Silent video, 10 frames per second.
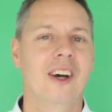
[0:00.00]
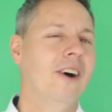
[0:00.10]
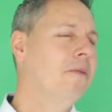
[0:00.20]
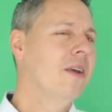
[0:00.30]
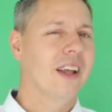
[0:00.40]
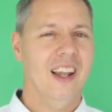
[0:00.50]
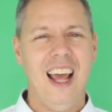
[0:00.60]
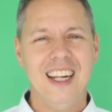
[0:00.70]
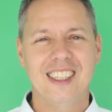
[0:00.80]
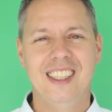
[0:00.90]
So
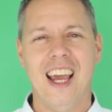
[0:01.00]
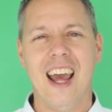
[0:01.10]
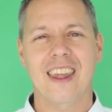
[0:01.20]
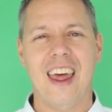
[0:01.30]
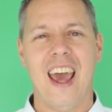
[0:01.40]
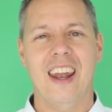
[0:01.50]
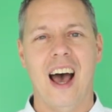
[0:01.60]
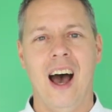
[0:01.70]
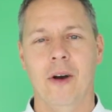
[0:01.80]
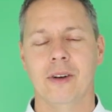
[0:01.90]
let's check that
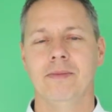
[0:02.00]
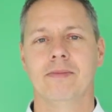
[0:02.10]
out.